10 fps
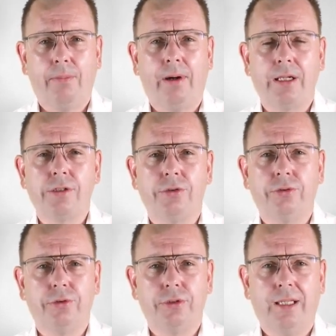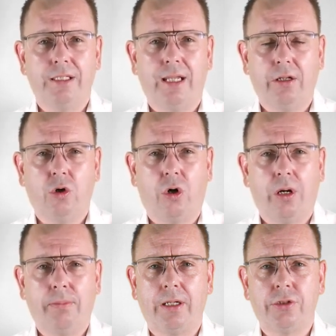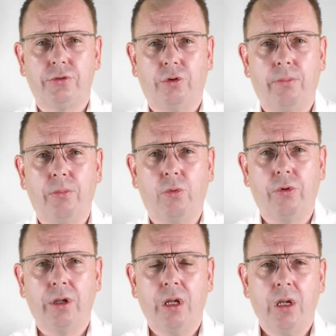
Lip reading: a passenger's inside the car, passenger on board,